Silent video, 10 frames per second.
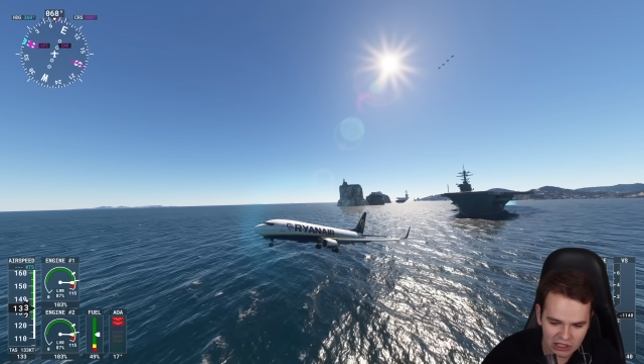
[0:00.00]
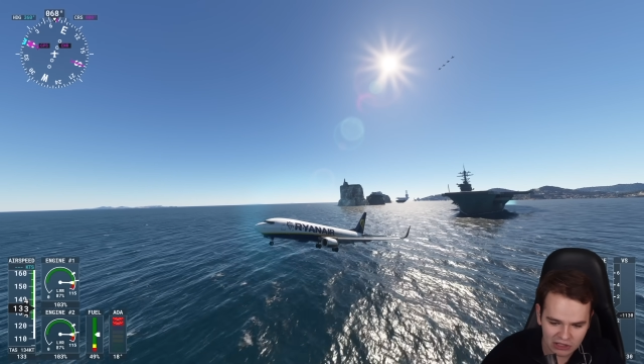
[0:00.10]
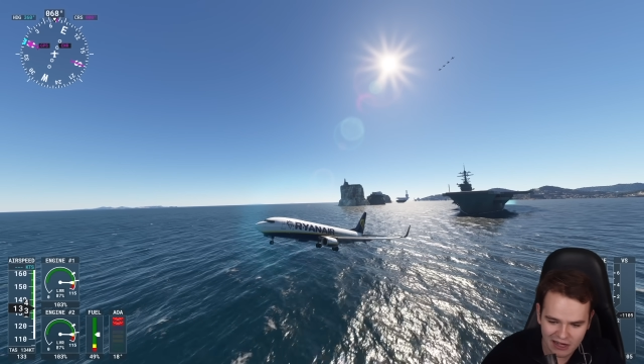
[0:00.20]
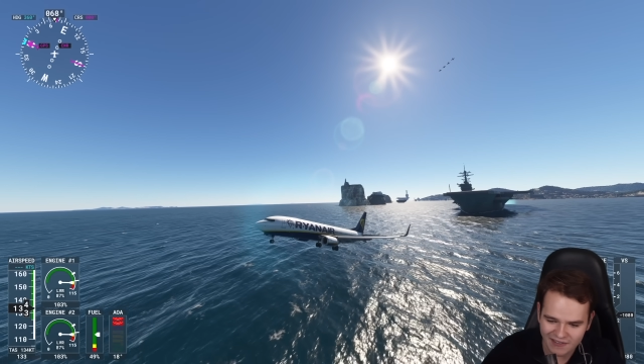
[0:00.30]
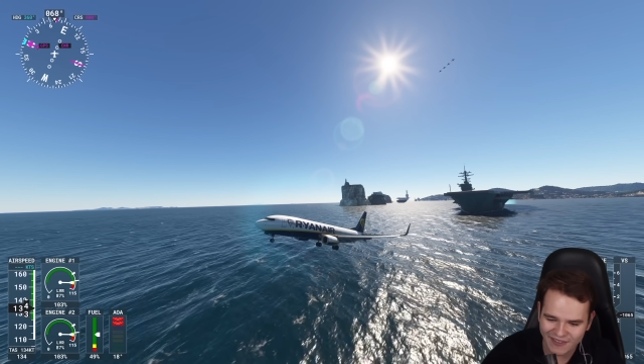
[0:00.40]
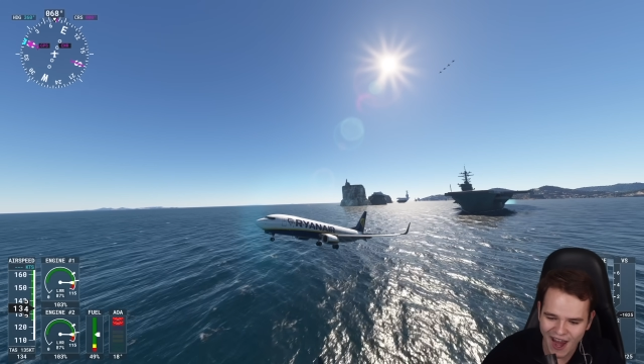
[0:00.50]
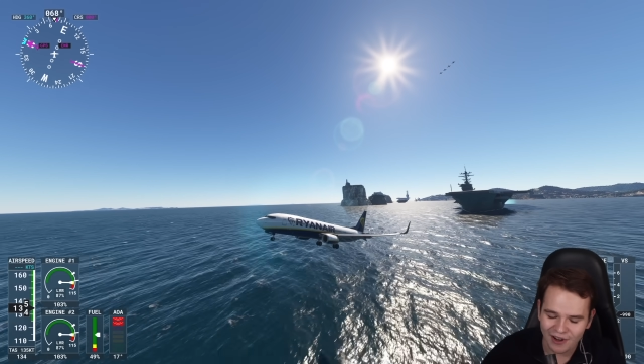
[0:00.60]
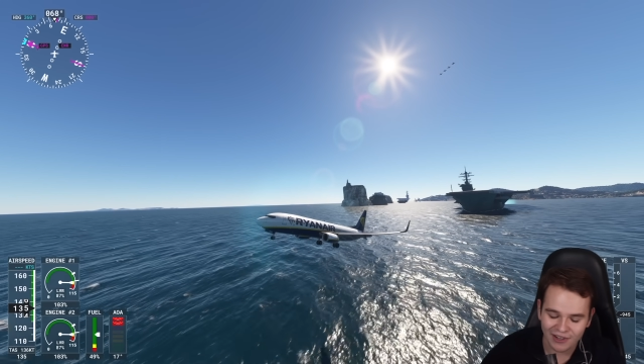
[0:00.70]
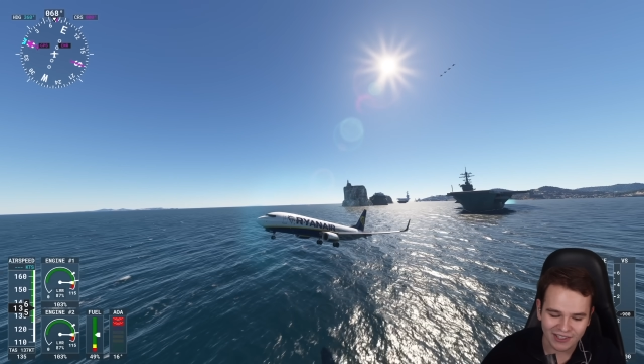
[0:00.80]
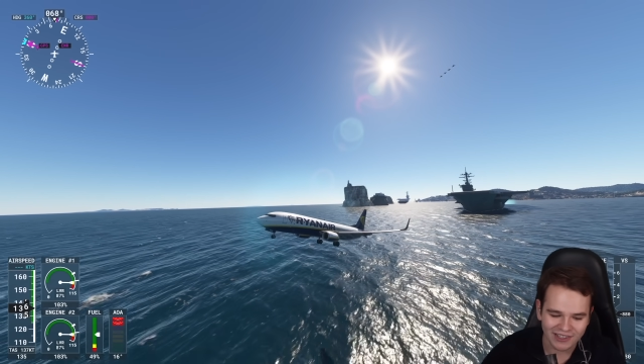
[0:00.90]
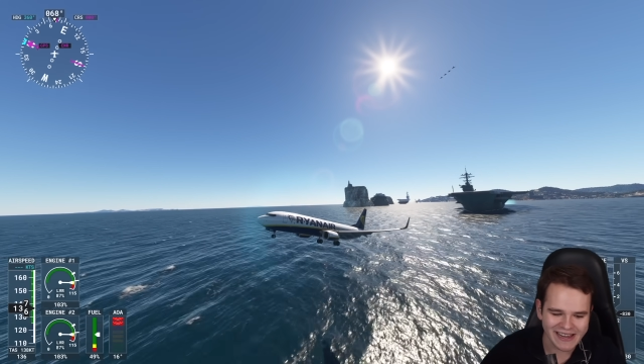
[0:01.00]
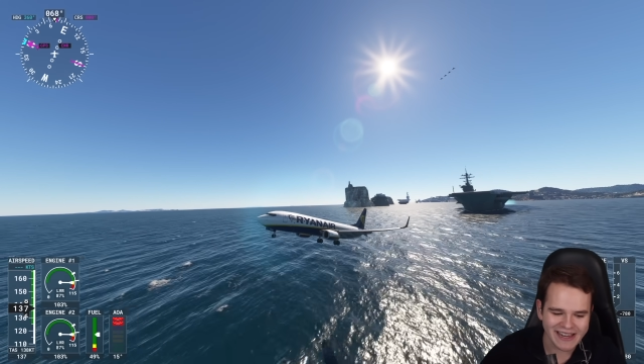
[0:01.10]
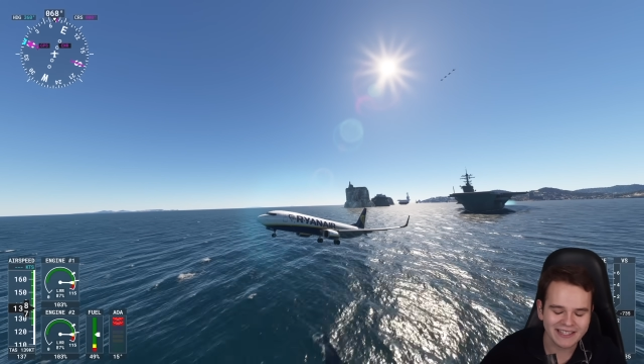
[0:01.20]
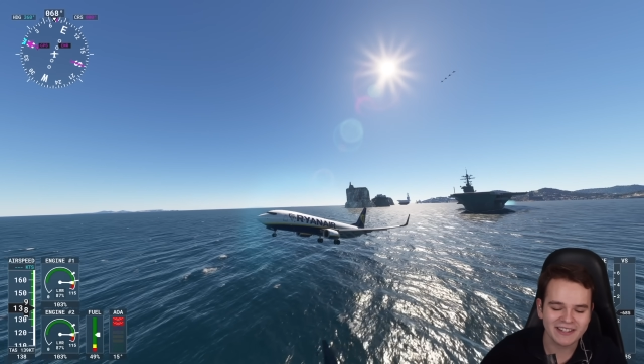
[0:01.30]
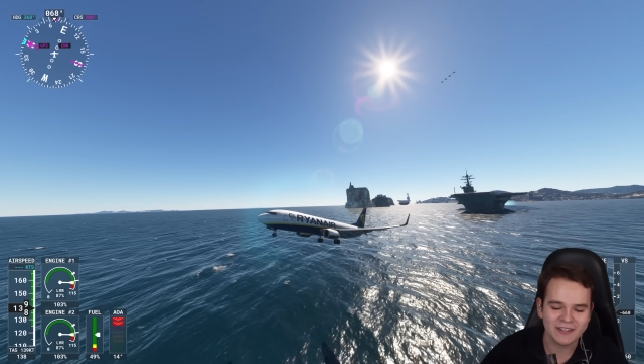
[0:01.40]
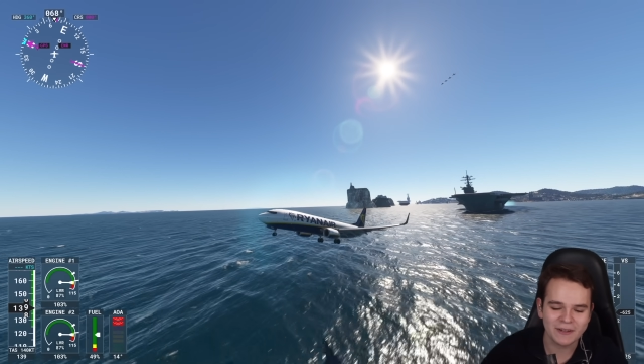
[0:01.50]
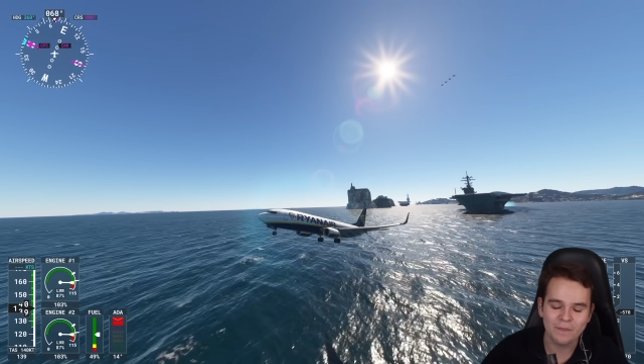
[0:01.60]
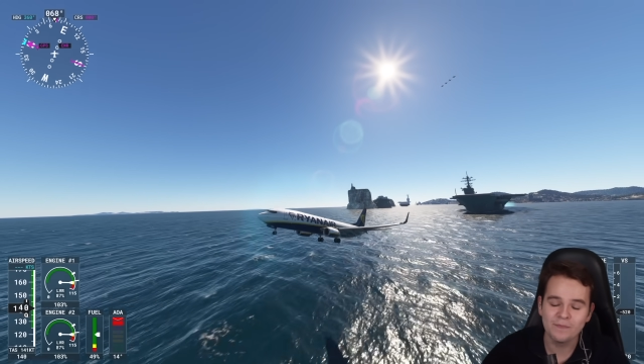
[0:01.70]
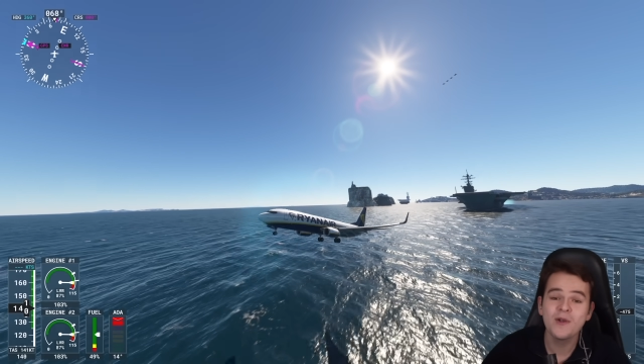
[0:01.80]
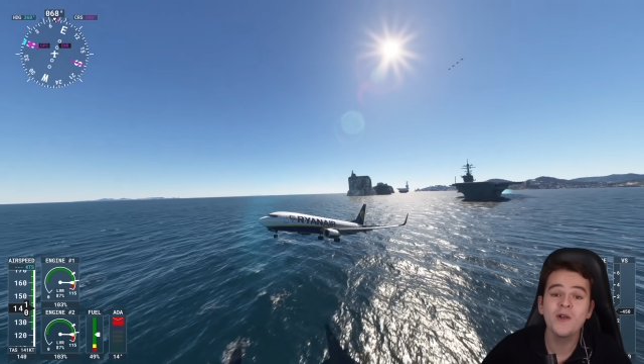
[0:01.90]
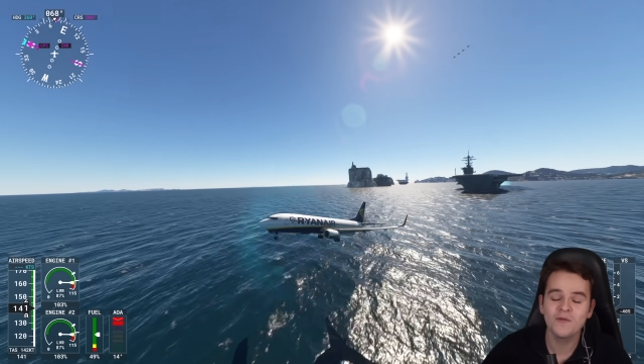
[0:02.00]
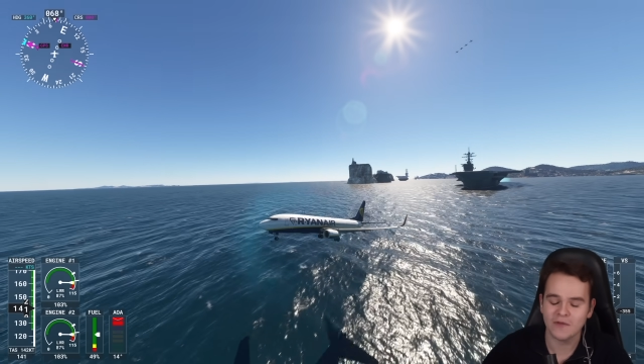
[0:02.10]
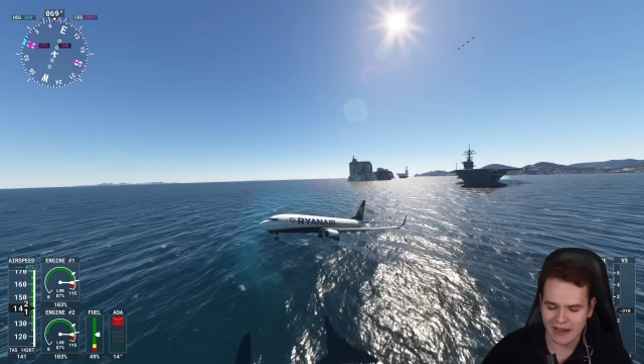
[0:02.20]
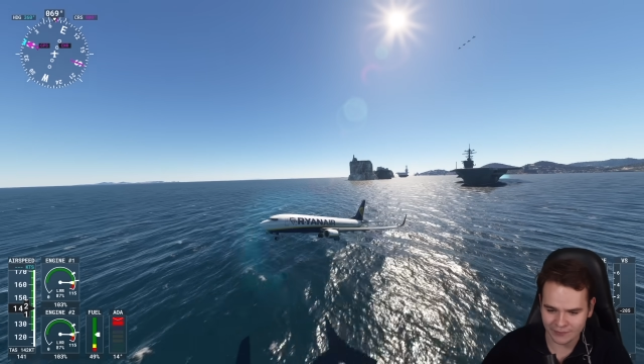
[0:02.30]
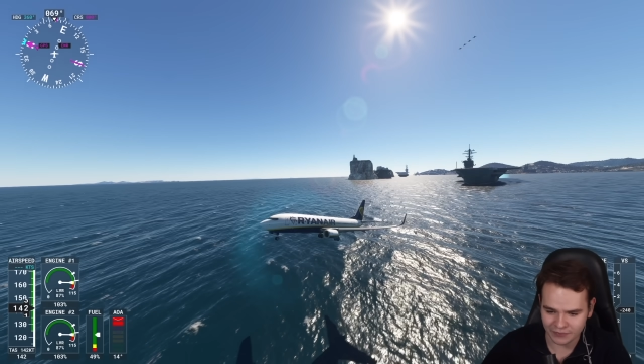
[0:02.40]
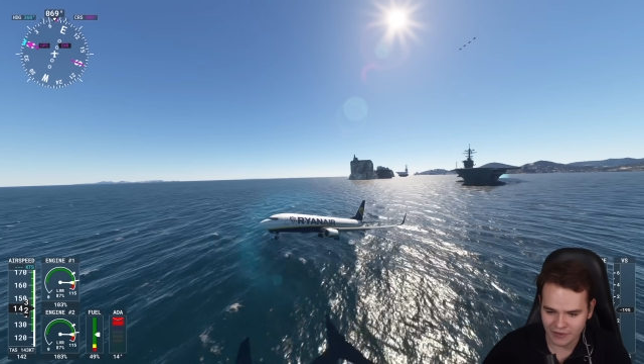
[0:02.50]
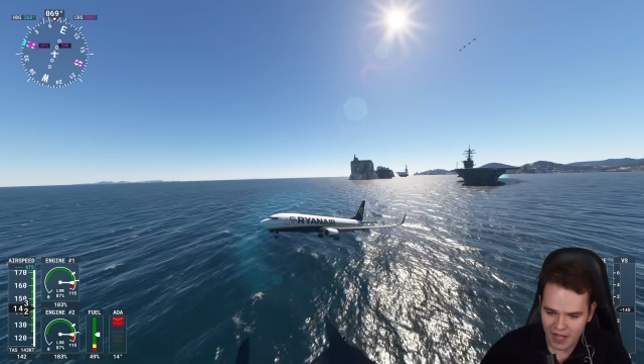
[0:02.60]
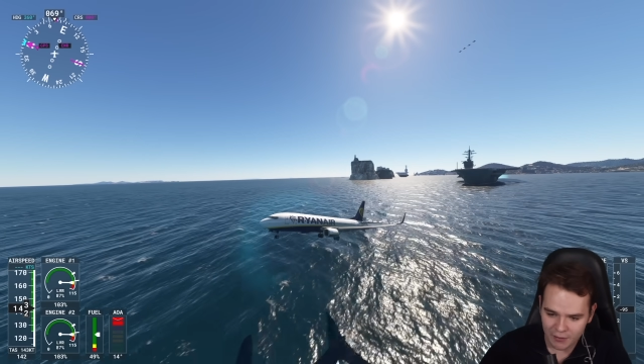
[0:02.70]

aircraft carrier isn't moving.